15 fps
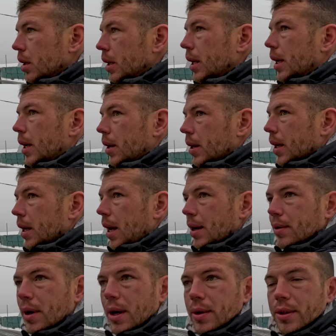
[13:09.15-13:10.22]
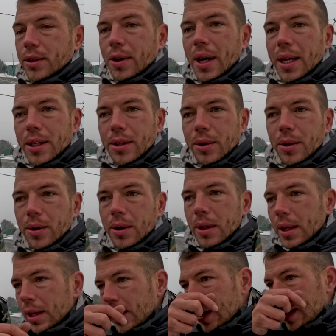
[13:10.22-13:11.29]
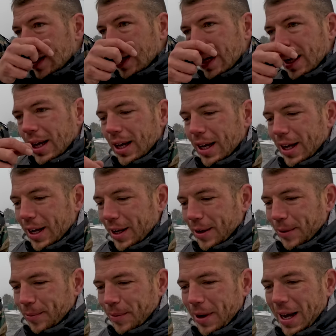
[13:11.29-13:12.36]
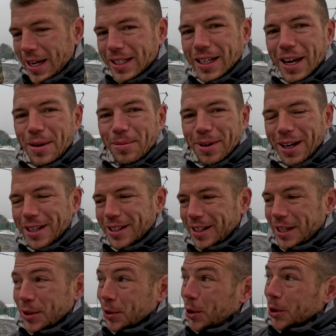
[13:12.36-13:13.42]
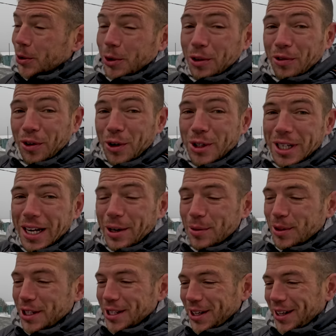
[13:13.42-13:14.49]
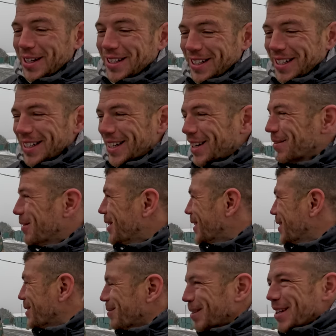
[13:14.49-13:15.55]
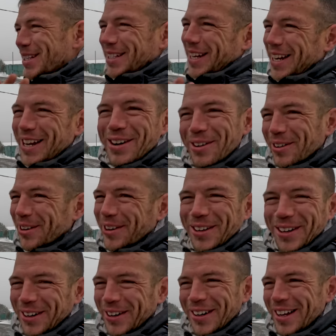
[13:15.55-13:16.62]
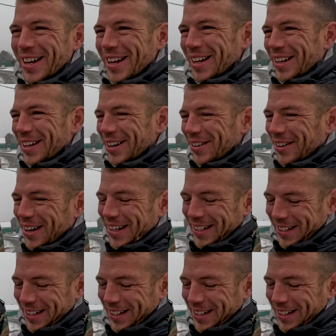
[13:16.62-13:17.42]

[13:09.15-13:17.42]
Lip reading: Yeah, okay. I was trying to ask him nicely to go to the first lake, which is only 6 kilometers, but he said no. No way.